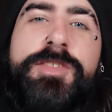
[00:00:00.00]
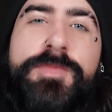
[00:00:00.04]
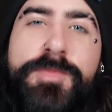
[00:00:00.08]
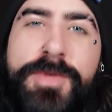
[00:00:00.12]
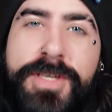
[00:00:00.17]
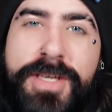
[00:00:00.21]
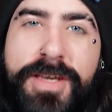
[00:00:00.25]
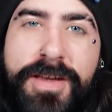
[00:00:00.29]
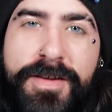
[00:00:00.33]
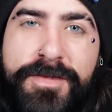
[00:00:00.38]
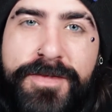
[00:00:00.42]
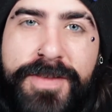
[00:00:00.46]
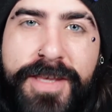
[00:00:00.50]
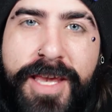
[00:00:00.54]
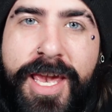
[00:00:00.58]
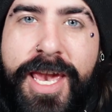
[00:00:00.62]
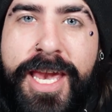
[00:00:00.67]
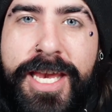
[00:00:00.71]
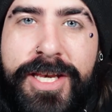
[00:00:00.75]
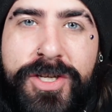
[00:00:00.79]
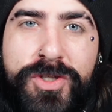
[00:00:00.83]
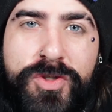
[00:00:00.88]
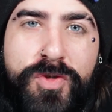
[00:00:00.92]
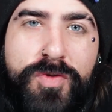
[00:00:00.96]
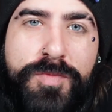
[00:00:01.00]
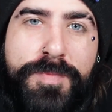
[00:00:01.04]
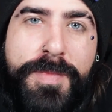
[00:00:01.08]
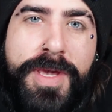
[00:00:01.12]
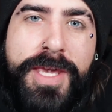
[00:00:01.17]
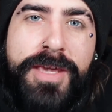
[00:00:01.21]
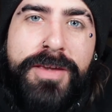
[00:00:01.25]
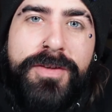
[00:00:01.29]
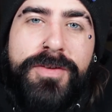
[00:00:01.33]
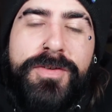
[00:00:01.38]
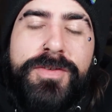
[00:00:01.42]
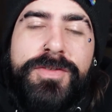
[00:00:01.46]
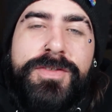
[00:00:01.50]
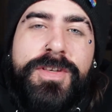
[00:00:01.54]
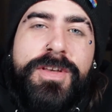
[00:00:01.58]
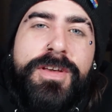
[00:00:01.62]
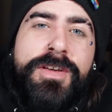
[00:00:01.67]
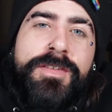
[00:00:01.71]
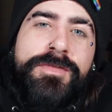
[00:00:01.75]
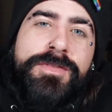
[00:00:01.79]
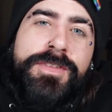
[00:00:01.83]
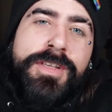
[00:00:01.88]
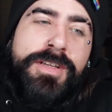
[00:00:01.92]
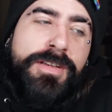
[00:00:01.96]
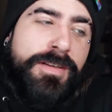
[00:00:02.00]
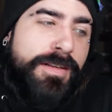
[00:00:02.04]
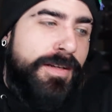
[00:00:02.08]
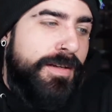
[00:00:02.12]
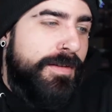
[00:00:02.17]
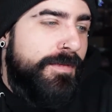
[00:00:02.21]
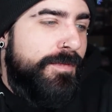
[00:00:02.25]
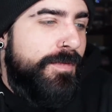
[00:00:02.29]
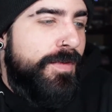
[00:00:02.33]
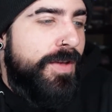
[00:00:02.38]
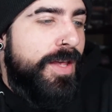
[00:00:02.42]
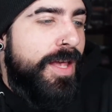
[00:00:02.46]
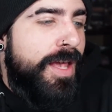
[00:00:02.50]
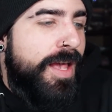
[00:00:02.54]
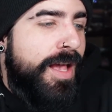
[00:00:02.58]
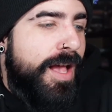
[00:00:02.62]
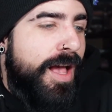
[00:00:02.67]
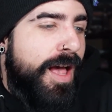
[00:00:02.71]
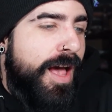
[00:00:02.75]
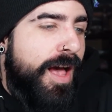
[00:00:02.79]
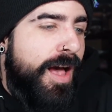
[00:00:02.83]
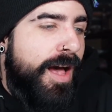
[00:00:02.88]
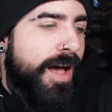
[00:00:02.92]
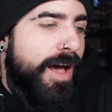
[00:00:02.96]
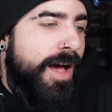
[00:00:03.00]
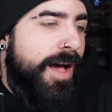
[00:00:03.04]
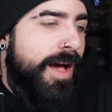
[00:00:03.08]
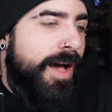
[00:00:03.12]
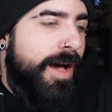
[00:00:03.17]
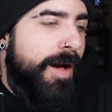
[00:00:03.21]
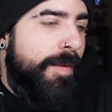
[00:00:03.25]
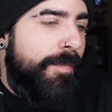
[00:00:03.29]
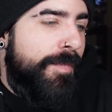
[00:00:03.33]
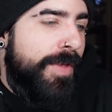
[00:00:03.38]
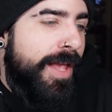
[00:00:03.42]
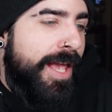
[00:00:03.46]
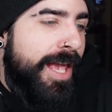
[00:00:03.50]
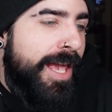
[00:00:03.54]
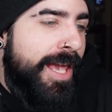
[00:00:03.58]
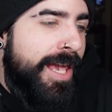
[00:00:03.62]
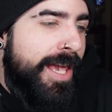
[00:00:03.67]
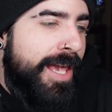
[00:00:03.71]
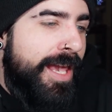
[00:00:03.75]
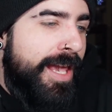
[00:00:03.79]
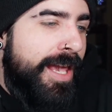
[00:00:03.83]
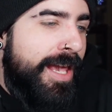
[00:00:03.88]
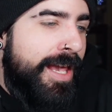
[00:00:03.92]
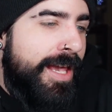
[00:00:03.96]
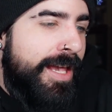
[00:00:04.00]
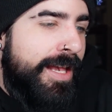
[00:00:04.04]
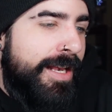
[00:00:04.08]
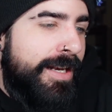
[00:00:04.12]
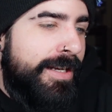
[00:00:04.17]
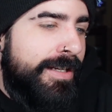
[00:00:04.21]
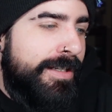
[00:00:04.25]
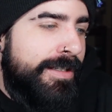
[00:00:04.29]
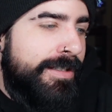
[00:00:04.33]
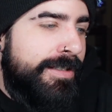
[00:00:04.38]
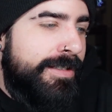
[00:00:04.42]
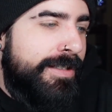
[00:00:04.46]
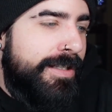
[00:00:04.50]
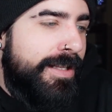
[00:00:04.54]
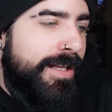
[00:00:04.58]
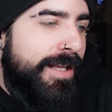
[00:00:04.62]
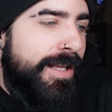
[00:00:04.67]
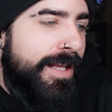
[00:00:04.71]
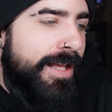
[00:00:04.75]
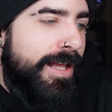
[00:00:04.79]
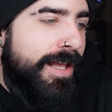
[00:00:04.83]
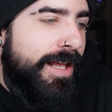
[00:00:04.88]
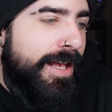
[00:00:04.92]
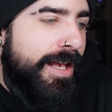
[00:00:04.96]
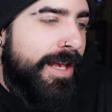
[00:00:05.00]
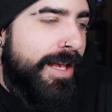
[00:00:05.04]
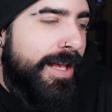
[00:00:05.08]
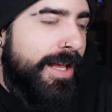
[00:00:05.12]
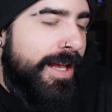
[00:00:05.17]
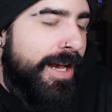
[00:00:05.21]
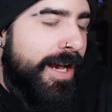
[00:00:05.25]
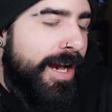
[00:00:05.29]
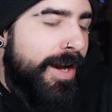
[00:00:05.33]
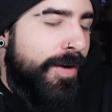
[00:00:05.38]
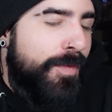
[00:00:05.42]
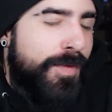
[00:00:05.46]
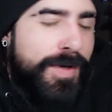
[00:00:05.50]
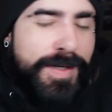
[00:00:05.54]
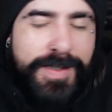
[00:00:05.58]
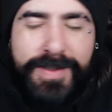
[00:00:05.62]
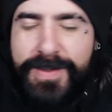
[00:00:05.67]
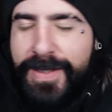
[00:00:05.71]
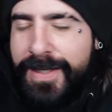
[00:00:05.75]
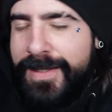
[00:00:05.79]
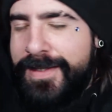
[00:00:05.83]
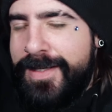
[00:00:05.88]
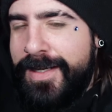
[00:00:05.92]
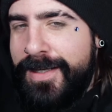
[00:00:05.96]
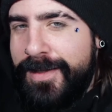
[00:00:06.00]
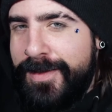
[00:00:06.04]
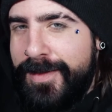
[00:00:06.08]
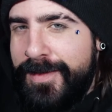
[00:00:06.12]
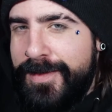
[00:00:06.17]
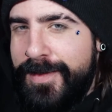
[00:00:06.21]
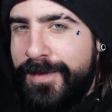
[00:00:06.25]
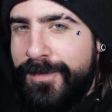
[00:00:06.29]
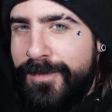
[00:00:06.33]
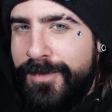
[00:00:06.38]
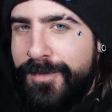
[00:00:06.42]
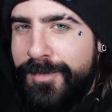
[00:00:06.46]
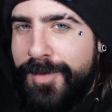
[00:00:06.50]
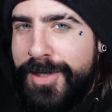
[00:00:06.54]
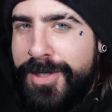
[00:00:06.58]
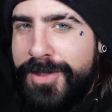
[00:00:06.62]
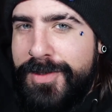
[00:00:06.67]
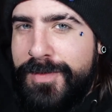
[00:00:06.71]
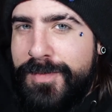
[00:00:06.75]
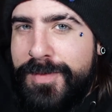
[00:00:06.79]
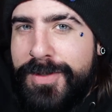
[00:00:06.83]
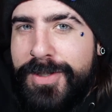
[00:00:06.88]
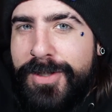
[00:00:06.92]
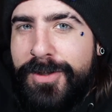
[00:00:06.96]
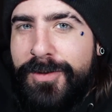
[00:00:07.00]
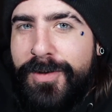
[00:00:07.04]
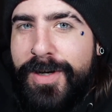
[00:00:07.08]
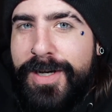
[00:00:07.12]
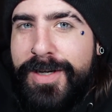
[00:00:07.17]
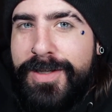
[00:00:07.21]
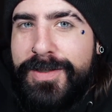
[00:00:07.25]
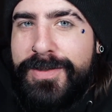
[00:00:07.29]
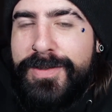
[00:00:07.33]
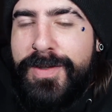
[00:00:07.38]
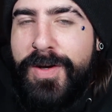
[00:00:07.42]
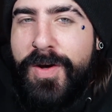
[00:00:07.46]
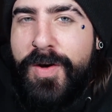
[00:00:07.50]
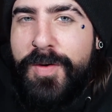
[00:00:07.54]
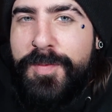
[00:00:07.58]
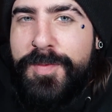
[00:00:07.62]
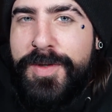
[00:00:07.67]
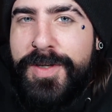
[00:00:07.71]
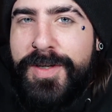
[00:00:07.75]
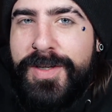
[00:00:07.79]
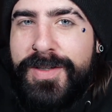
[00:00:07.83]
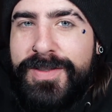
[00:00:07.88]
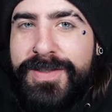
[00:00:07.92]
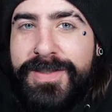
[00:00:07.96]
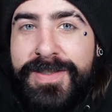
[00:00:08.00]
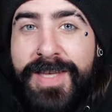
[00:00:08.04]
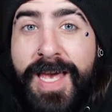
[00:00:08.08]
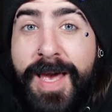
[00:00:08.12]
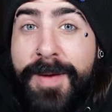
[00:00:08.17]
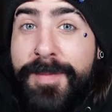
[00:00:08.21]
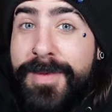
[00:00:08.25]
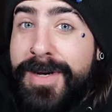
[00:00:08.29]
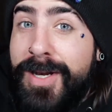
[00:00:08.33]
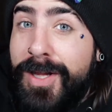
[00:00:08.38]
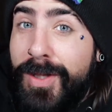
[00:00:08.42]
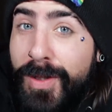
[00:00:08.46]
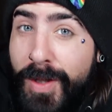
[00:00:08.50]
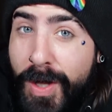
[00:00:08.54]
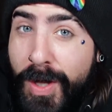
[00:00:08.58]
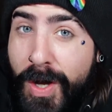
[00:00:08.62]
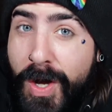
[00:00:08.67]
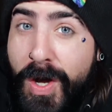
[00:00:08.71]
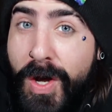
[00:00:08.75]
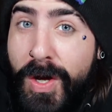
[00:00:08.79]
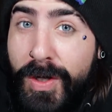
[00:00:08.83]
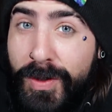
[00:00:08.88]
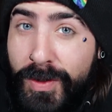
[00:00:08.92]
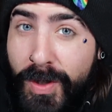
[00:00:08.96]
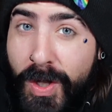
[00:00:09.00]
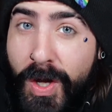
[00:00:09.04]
me of the Angel Makers of Negev. And I want to say take this information with a grain of salt because this happened a long